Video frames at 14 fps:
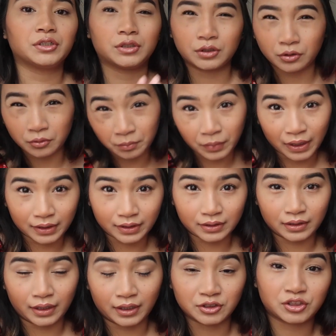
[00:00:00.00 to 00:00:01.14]
you could go back
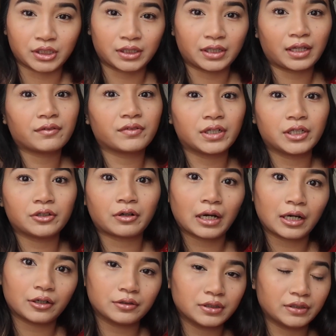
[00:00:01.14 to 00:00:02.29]
and check that video
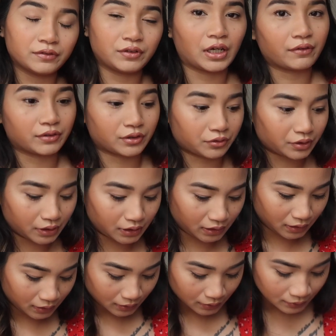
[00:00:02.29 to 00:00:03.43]
out if you haven't already.